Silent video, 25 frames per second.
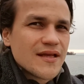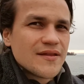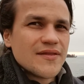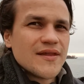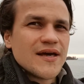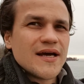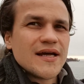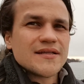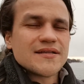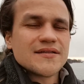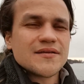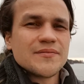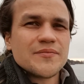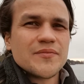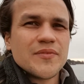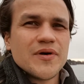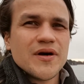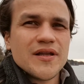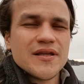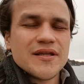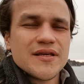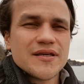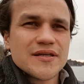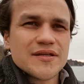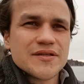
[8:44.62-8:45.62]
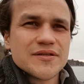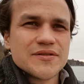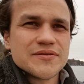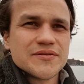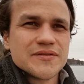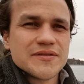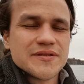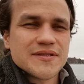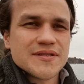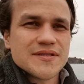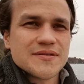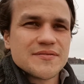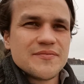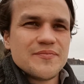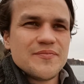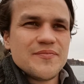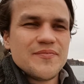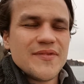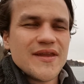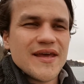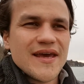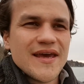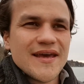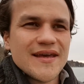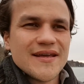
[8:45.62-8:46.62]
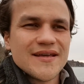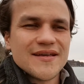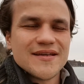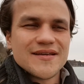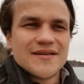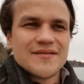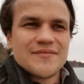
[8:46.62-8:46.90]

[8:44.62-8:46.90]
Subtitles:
that the molecules, they